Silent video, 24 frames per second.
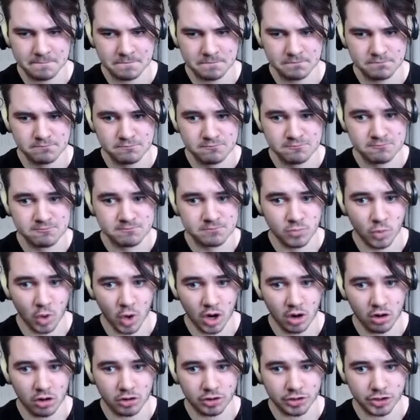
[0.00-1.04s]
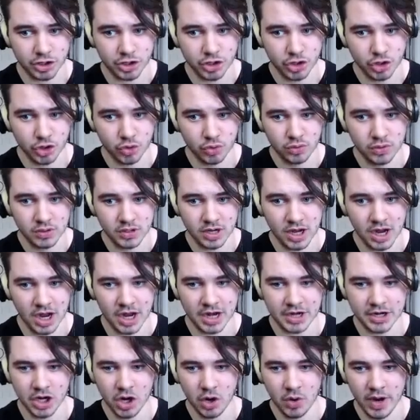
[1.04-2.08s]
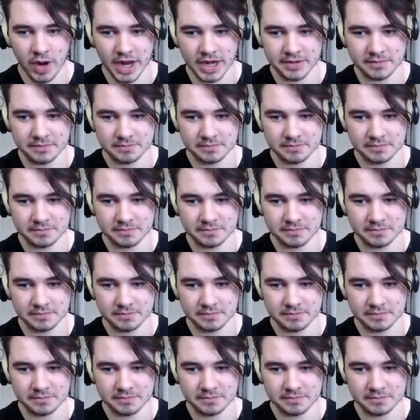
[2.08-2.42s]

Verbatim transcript: Mm, where are you? I knew it.